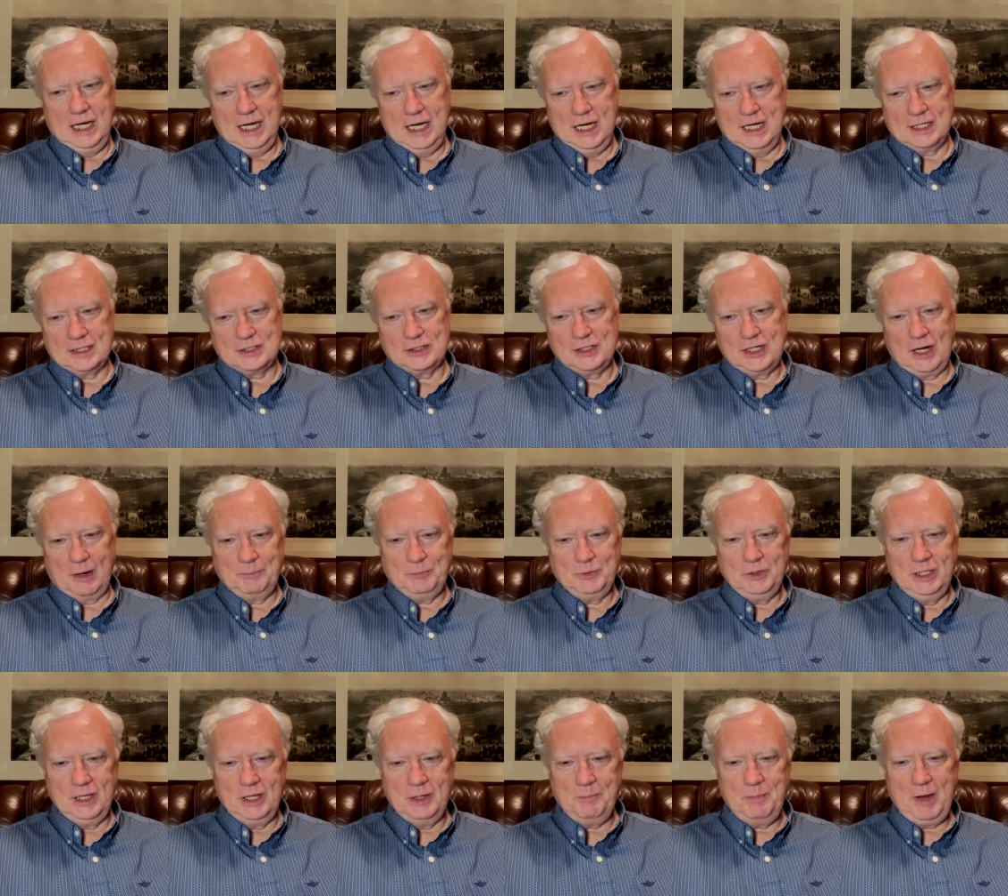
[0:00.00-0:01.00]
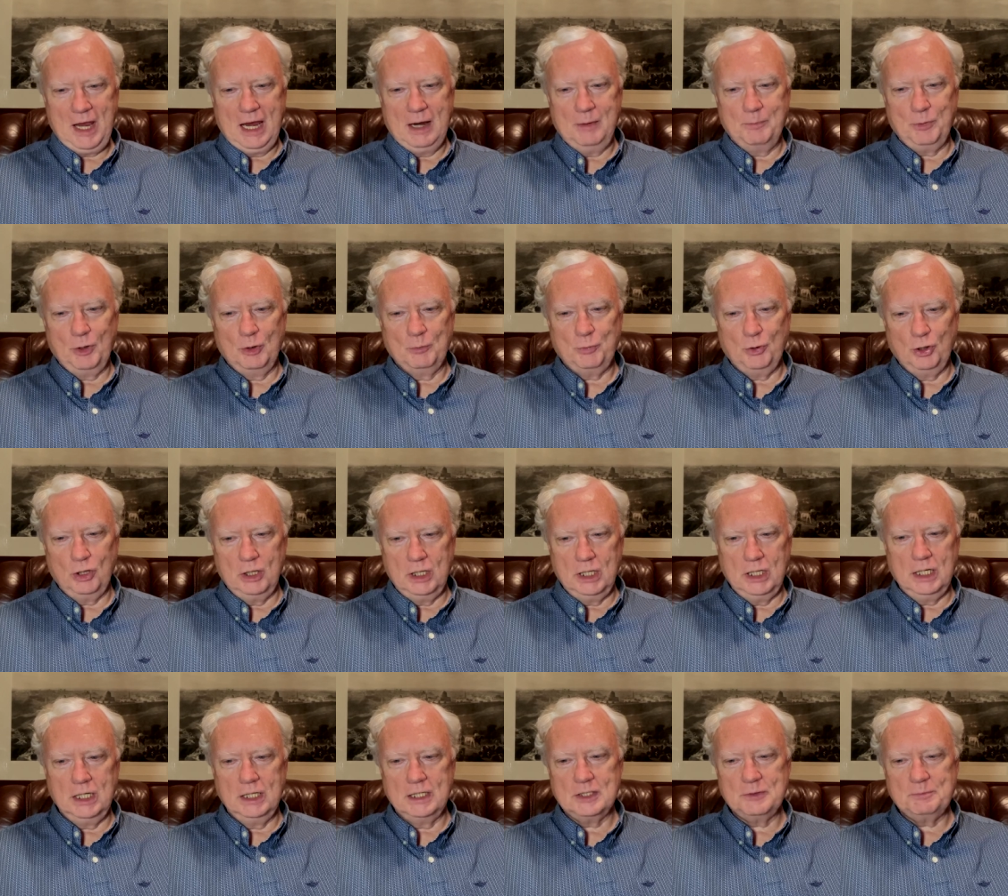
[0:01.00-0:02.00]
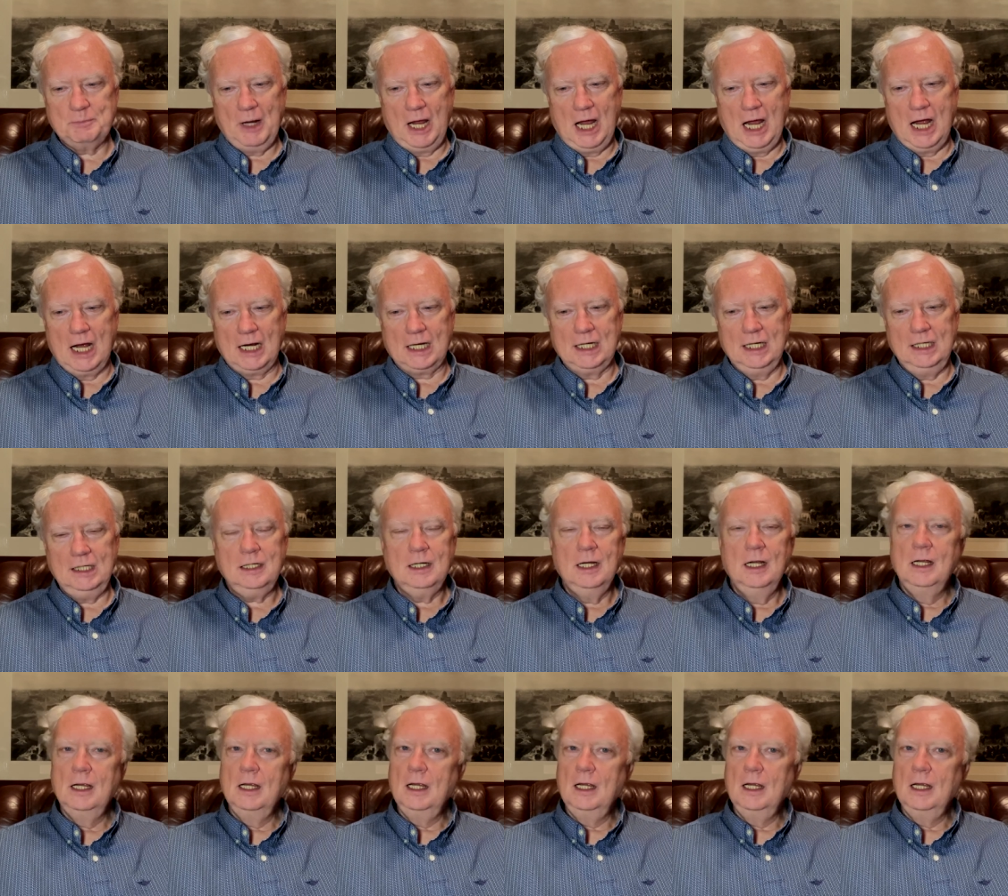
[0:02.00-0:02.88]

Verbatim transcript: he accepted the paper, put it in his pocket,